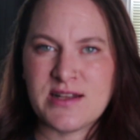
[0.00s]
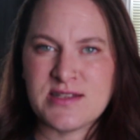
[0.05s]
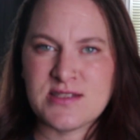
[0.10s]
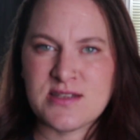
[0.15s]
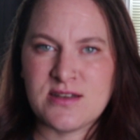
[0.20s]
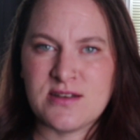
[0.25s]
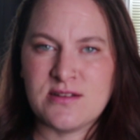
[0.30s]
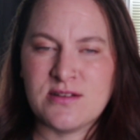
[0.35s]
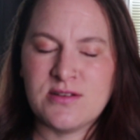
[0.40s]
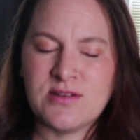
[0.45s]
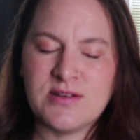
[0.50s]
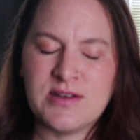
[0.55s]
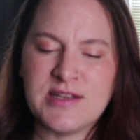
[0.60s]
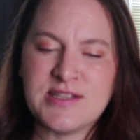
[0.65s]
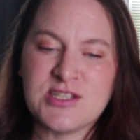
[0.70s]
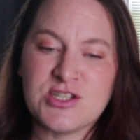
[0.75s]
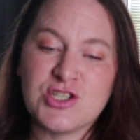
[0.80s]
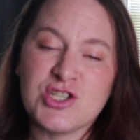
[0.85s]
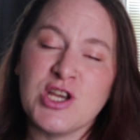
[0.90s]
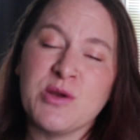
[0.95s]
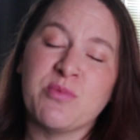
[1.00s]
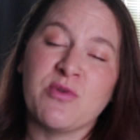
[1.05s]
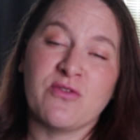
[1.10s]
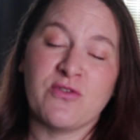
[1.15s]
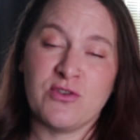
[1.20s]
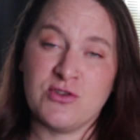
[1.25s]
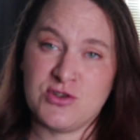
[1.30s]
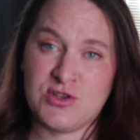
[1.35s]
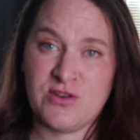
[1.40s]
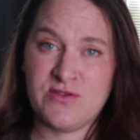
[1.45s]
It's a cheaper
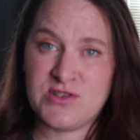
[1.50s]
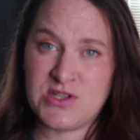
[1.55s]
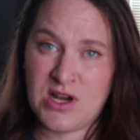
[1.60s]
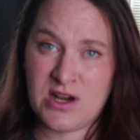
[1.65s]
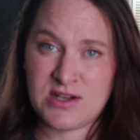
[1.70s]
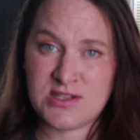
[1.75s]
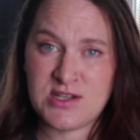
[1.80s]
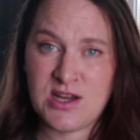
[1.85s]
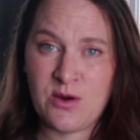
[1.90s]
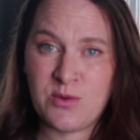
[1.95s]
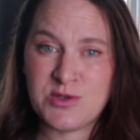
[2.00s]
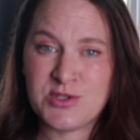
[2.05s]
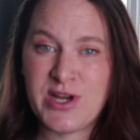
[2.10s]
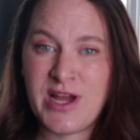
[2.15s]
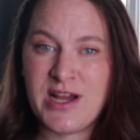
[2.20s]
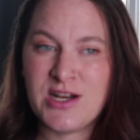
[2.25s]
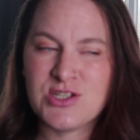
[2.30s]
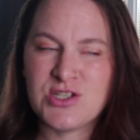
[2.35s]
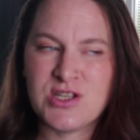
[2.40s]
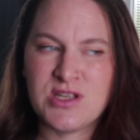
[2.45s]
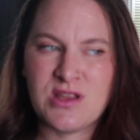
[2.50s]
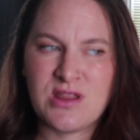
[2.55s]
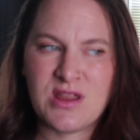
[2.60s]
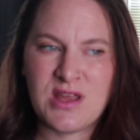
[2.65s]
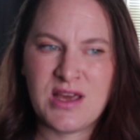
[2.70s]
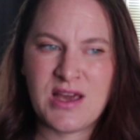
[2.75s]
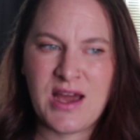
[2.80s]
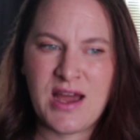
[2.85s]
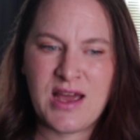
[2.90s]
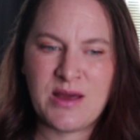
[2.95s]
version of a DockATot, which I actually
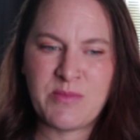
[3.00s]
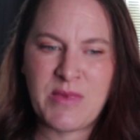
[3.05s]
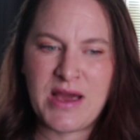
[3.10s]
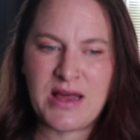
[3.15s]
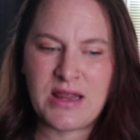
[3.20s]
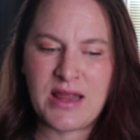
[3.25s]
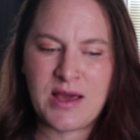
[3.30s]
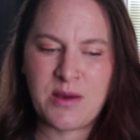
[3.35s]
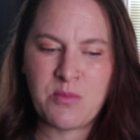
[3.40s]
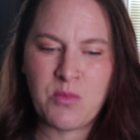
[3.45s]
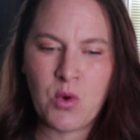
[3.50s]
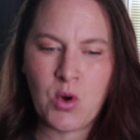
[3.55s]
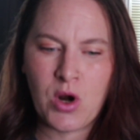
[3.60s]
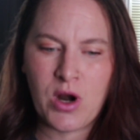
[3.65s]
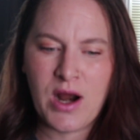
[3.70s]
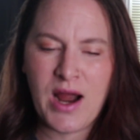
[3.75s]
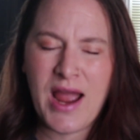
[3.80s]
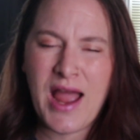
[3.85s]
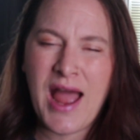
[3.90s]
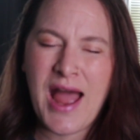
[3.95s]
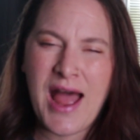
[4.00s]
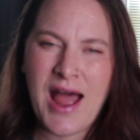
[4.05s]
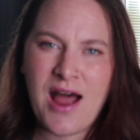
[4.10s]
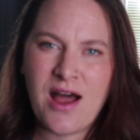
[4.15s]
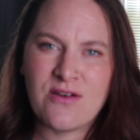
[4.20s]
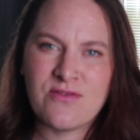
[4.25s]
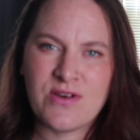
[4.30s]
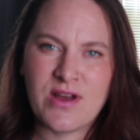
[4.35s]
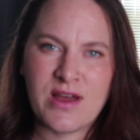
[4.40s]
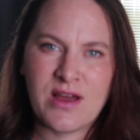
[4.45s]
think I might like more. I
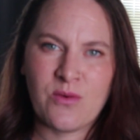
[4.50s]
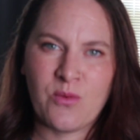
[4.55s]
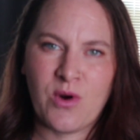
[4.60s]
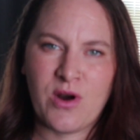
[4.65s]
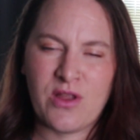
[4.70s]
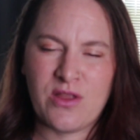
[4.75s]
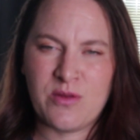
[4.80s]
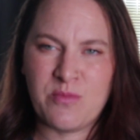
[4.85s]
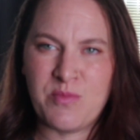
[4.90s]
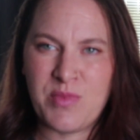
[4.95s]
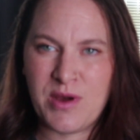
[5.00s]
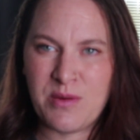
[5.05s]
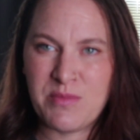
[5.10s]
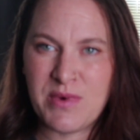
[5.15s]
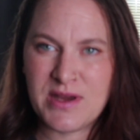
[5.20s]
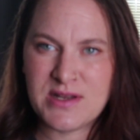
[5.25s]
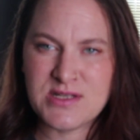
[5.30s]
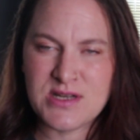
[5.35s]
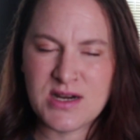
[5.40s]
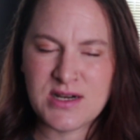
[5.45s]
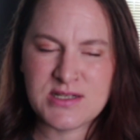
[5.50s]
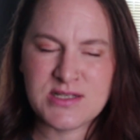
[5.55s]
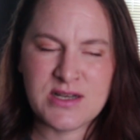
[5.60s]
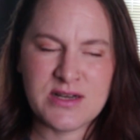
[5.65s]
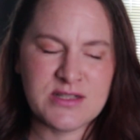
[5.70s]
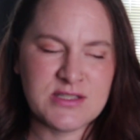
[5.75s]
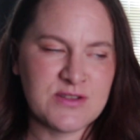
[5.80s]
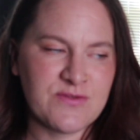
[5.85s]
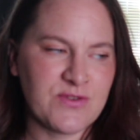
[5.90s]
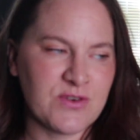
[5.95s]
have one of the big
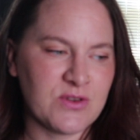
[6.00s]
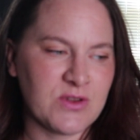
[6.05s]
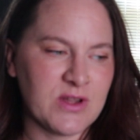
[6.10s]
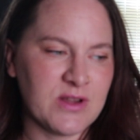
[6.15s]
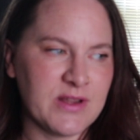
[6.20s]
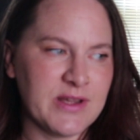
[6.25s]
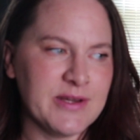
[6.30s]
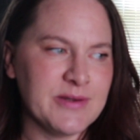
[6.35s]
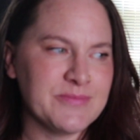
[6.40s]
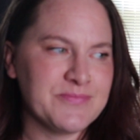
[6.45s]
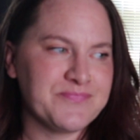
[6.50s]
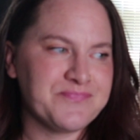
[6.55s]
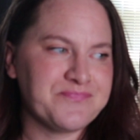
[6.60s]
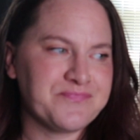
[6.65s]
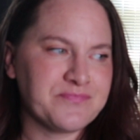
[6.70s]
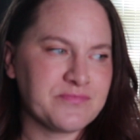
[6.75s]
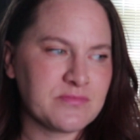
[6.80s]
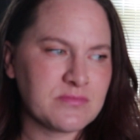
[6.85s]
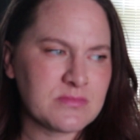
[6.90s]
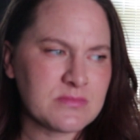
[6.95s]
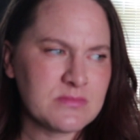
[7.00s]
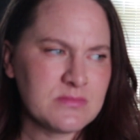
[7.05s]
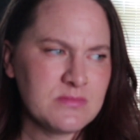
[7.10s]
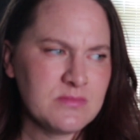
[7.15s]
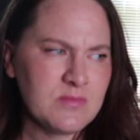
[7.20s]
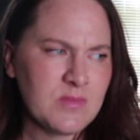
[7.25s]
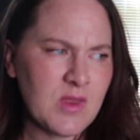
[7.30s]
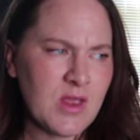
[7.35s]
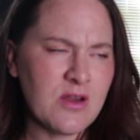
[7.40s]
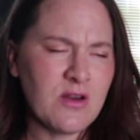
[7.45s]
DockATots for Lily
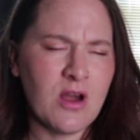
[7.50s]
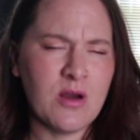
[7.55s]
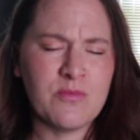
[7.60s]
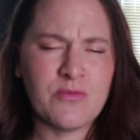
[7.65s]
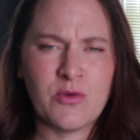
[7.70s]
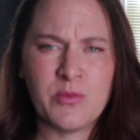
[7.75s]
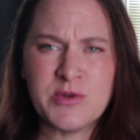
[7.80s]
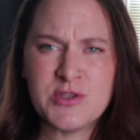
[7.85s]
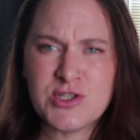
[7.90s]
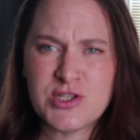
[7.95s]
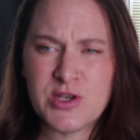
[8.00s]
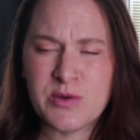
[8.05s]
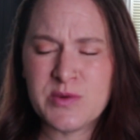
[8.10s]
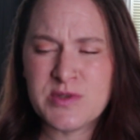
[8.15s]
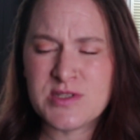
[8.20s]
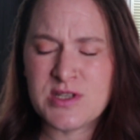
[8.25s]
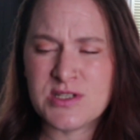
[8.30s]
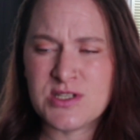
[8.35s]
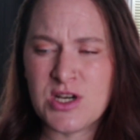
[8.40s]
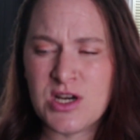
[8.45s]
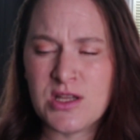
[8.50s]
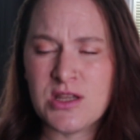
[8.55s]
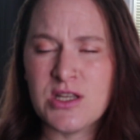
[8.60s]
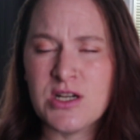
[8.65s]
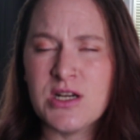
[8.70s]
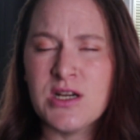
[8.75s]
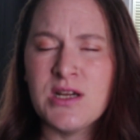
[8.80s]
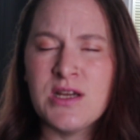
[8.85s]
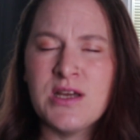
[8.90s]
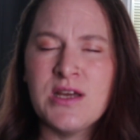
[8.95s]
from when she was a
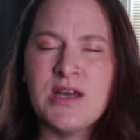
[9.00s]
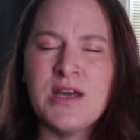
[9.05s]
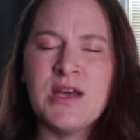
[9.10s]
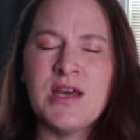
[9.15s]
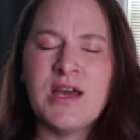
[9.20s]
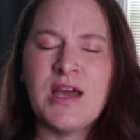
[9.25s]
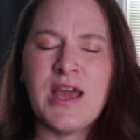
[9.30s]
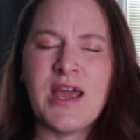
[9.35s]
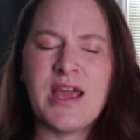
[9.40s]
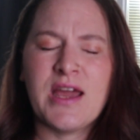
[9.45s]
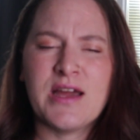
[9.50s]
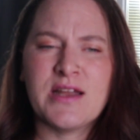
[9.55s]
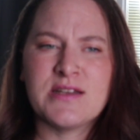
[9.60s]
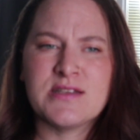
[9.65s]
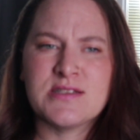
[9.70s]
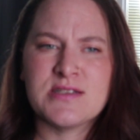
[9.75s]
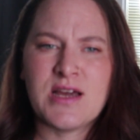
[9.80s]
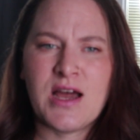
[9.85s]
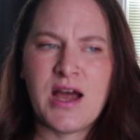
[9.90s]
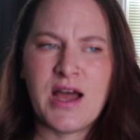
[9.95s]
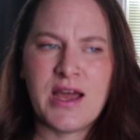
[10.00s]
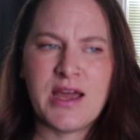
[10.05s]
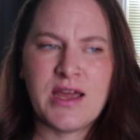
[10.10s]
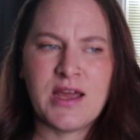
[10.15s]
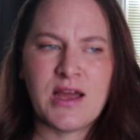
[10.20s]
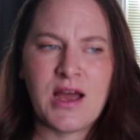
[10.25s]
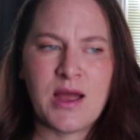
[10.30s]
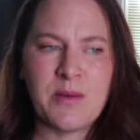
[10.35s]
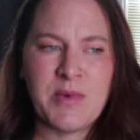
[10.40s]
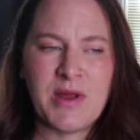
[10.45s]
toddler, and
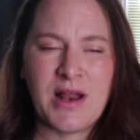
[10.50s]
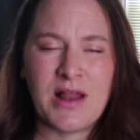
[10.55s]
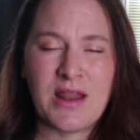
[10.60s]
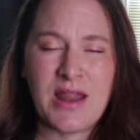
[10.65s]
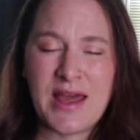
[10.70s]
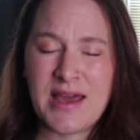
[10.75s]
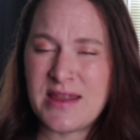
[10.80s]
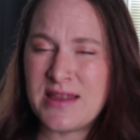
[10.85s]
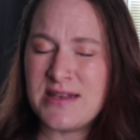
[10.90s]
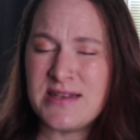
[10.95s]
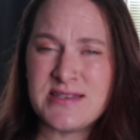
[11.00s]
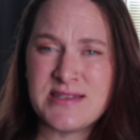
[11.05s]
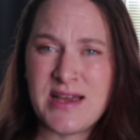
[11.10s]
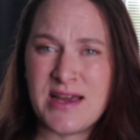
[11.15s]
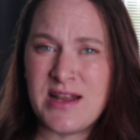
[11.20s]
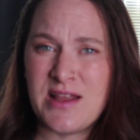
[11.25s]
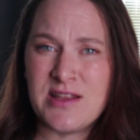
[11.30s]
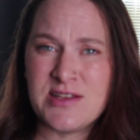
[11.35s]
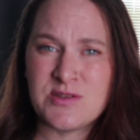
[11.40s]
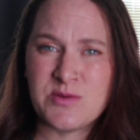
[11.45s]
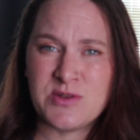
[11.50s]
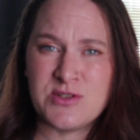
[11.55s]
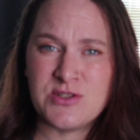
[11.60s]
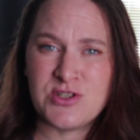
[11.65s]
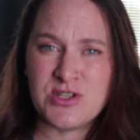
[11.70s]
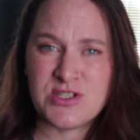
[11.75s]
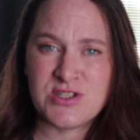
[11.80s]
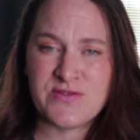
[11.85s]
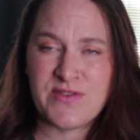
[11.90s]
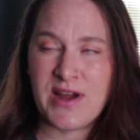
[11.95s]
I mean I like the design of this one
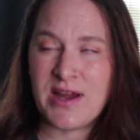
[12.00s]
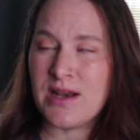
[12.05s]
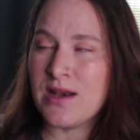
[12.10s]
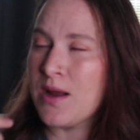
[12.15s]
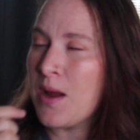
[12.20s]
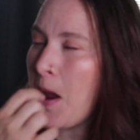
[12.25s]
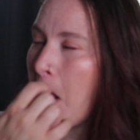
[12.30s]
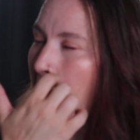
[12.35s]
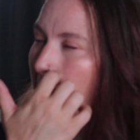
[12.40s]
just fine.